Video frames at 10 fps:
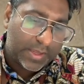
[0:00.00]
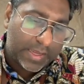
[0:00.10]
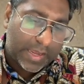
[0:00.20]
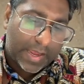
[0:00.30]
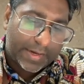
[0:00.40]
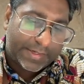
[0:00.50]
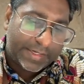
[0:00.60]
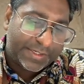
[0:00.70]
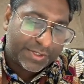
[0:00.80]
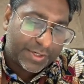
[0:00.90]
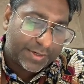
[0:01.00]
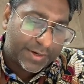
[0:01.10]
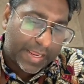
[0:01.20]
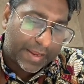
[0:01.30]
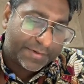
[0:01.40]
addition
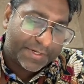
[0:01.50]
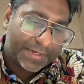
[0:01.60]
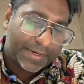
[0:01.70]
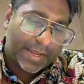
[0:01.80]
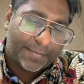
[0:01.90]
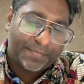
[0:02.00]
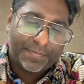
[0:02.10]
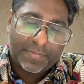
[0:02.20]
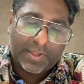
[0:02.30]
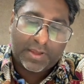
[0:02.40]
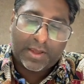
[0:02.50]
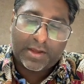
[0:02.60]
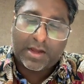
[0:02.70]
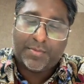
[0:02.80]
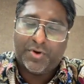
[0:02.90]
reaction. Yeah. Okay,
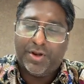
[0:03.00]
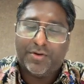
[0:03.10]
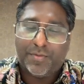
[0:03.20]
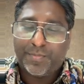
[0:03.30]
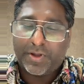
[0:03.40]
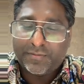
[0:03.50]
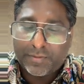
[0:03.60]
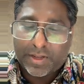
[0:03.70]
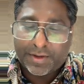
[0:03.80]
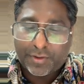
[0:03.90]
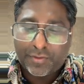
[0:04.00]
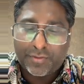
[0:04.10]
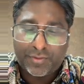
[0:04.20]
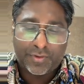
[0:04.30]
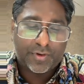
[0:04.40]
carbonyl compounds will undergo
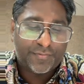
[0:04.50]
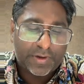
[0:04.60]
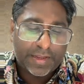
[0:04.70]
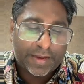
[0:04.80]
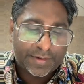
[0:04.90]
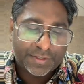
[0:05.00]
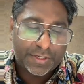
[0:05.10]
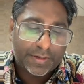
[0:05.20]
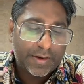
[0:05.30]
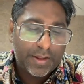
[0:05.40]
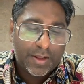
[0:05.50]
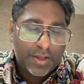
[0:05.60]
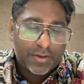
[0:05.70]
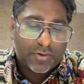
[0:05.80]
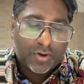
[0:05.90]
nucleophilic addition.
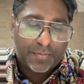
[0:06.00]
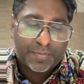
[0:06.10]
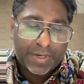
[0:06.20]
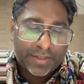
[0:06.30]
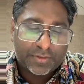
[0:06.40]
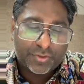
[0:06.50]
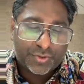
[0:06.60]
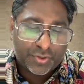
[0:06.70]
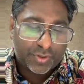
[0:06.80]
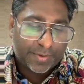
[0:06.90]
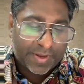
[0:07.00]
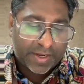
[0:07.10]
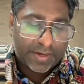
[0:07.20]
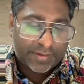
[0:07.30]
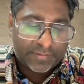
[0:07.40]
Complete to show the
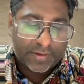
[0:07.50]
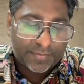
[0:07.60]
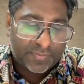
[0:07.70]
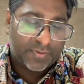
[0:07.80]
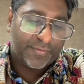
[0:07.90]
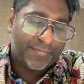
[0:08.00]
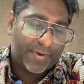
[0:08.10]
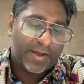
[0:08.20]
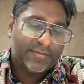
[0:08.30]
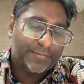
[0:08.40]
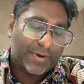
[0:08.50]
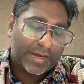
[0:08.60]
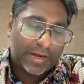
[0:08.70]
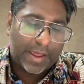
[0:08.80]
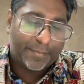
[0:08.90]
mechanism. So first, what
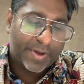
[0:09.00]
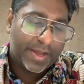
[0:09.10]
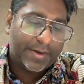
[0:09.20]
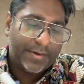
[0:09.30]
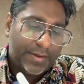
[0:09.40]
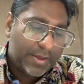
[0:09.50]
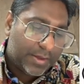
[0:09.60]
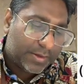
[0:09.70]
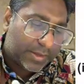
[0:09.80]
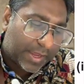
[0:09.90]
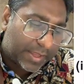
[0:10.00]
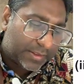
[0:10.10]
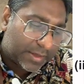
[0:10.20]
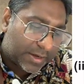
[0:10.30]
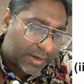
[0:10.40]
will happen? Okay,
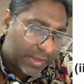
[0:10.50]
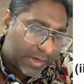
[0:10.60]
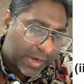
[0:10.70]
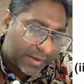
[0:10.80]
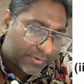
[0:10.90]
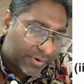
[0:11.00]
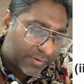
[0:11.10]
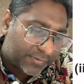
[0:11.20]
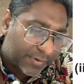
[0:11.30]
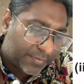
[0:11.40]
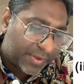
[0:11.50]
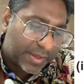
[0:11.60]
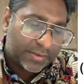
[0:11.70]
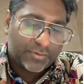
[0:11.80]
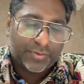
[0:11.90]
the electrons from
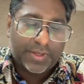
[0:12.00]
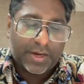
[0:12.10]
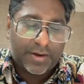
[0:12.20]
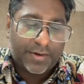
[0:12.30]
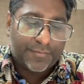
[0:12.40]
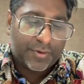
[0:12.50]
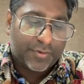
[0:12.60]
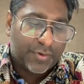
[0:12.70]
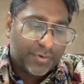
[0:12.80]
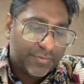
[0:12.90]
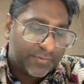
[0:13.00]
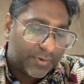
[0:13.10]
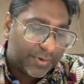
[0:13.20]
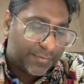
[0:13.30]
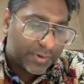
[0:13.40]
here to here, it will go. So
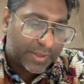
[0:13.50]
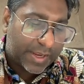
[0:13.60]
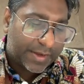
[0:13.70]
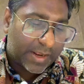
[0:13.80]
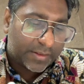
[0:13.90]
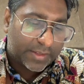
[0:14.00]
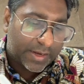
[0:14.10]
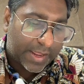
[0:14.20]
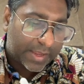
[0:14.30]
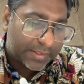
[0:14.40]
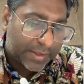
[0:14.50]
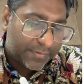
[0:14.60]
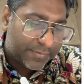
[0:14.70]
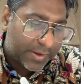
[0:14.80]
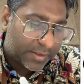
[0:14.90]
you will get delta
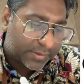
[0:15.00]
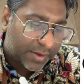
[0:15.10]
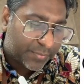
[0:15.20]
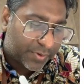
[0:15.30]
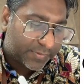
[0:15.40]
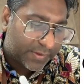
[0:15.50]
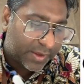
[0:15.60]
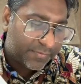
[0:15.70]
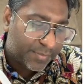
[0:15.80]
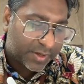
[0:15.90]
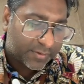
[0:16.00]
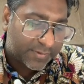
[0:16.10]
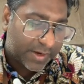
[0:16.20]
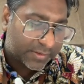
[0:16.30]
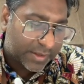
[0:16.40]
negative, delta positive. Because
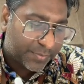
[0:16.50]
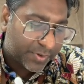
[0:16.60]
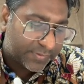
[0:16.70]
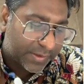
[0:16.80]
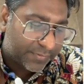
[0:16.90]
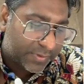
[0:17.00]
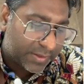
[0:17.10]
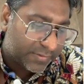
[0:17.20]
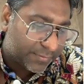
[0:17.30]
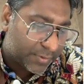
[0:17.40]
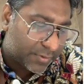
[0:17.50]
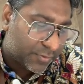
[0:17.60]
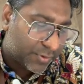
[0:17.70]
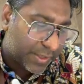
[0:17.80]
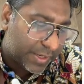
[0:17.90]
delta positive, this will
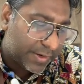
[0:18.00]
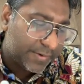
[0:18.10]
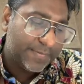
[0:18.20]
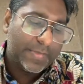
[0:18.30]
go in.